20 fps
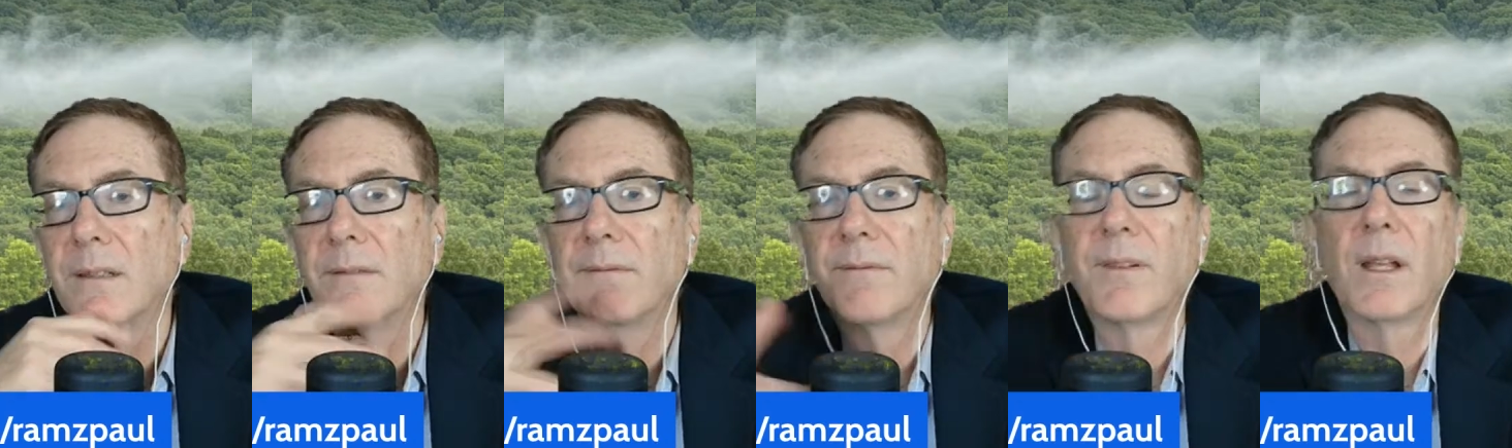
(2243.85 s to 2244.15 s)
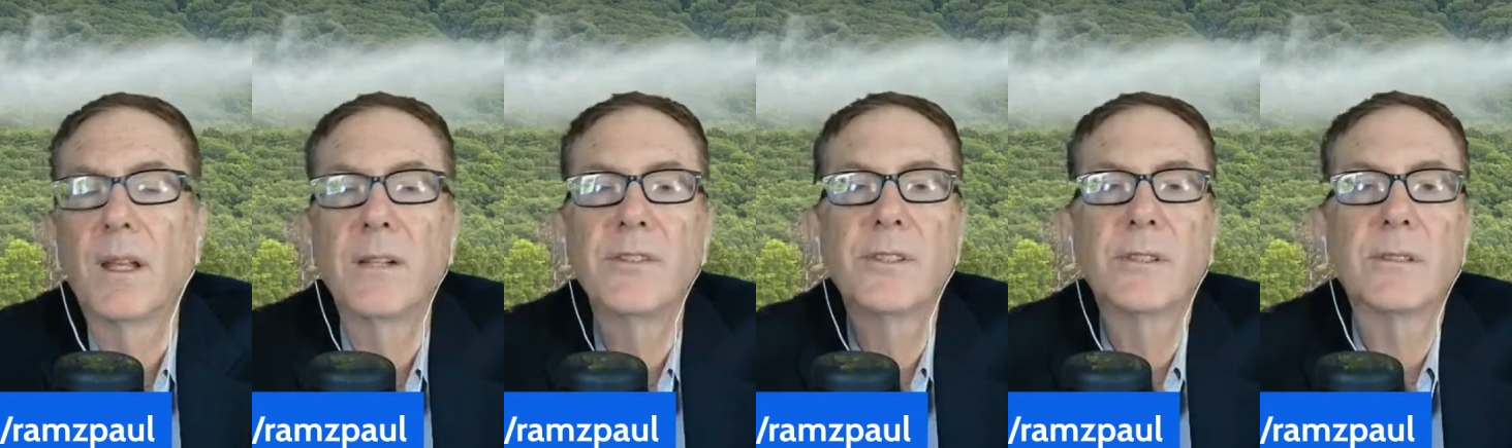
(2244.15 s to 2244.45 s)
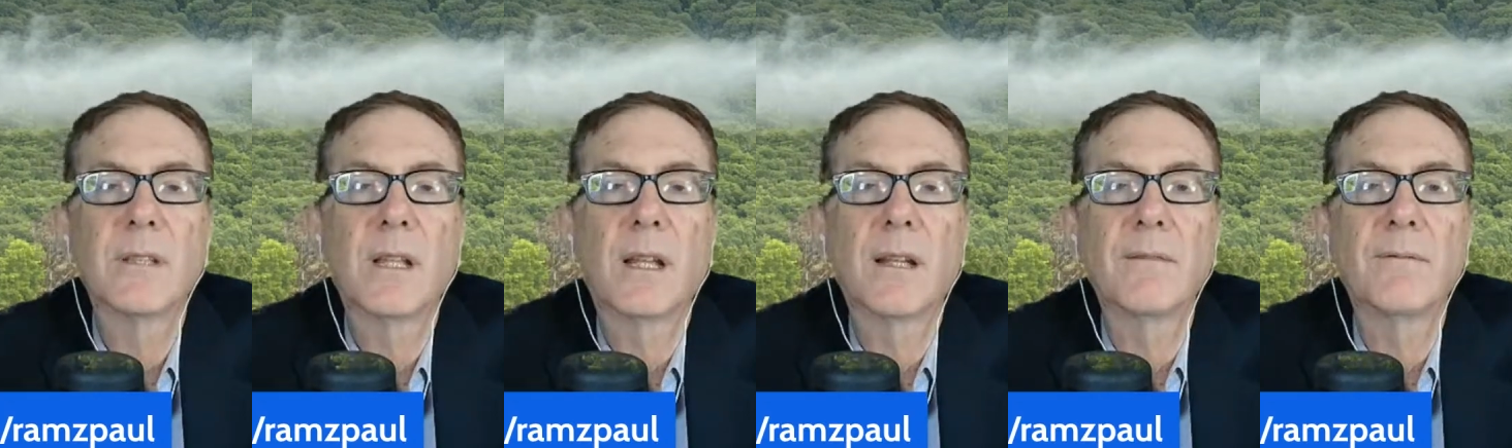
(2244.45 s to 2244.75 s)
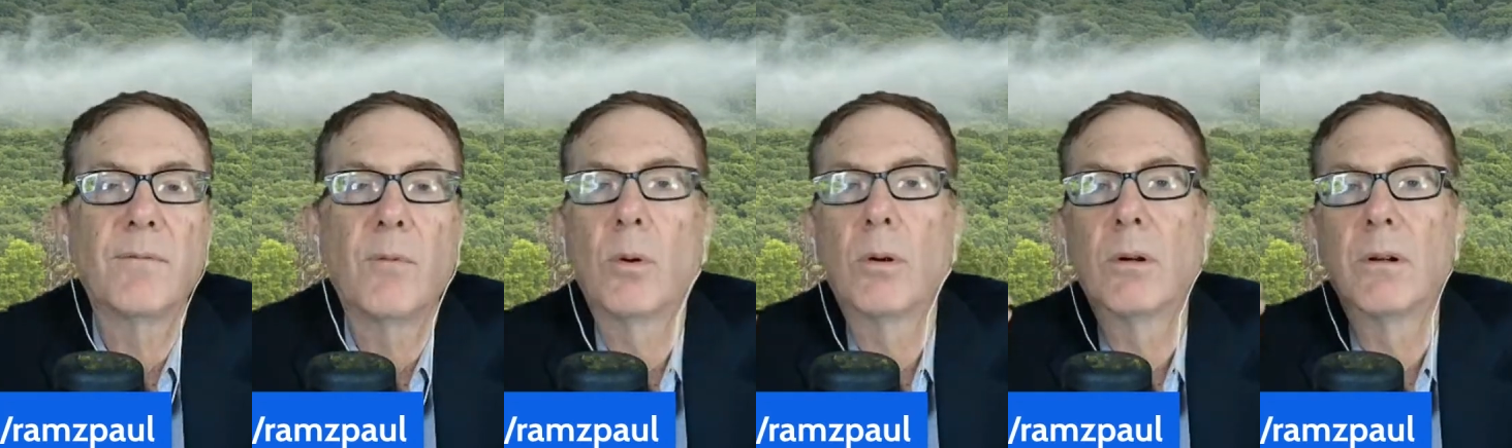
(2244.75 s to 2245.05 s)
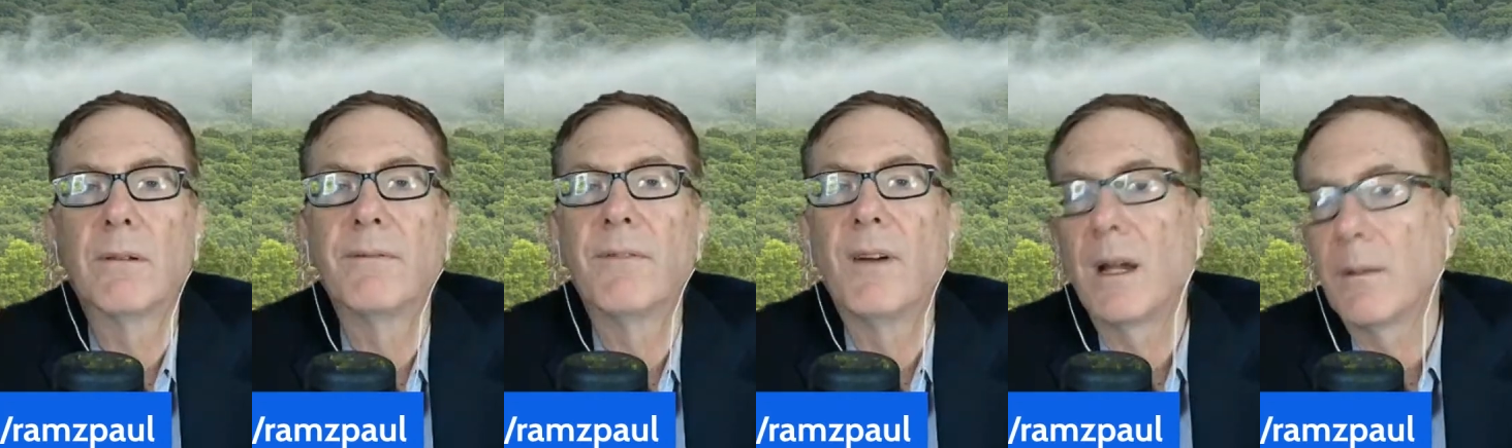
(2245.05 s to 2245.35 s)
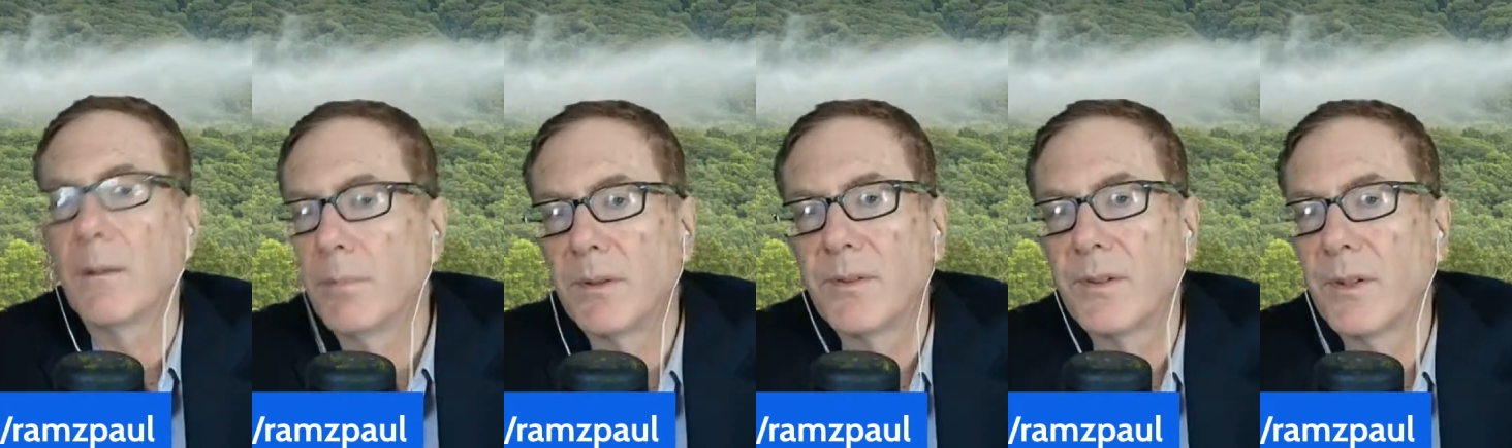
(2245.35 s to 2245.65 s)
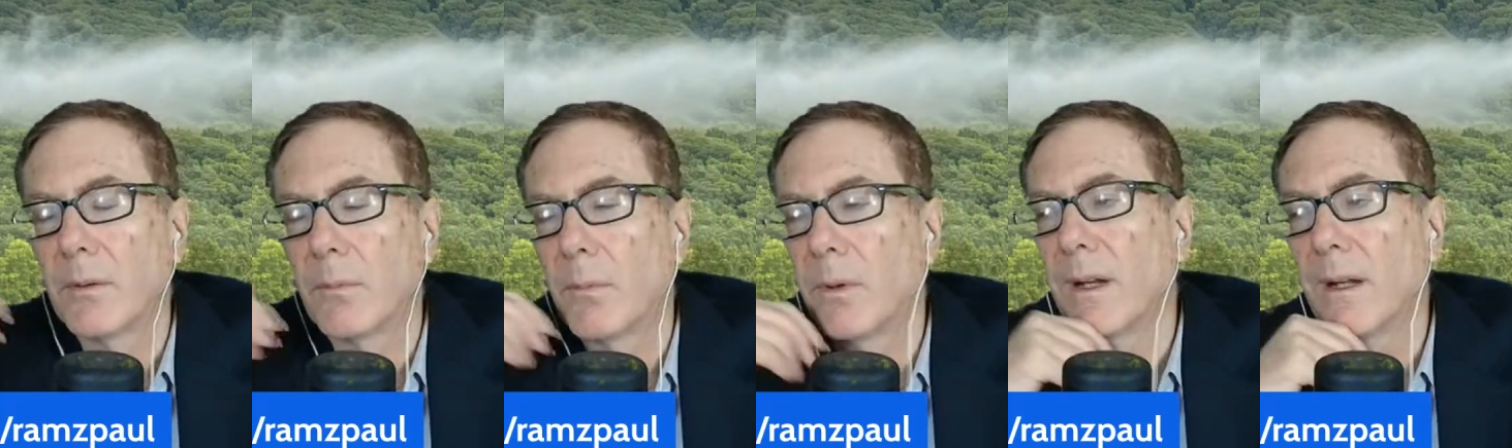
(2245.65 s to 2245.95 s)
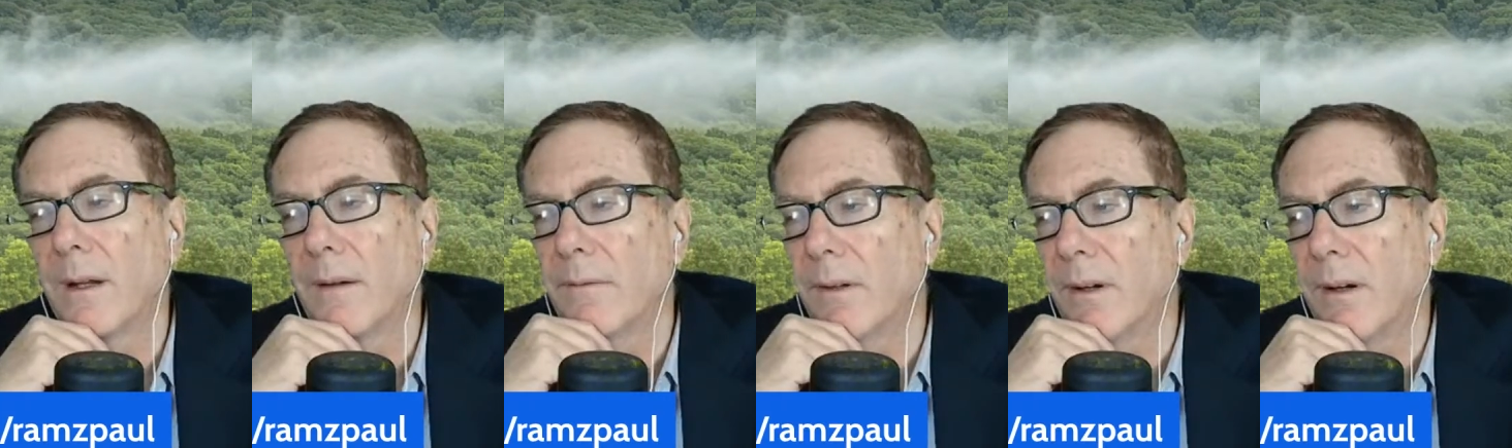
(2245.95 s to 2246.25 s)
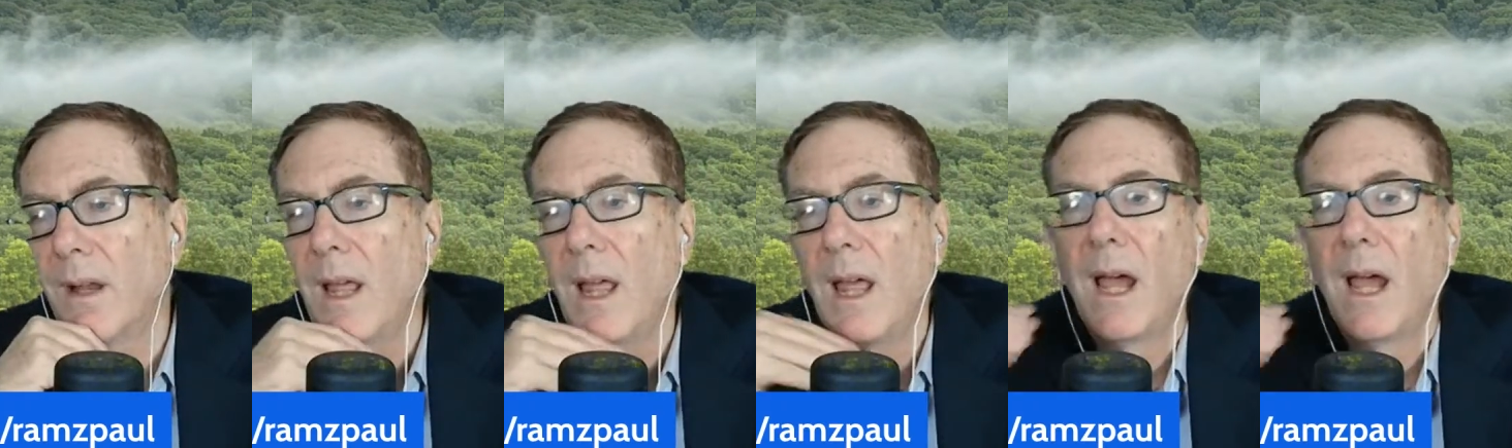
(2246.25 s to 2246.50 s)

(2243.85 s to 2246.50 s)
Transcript: Inflation is like 4 or 5% or whatever.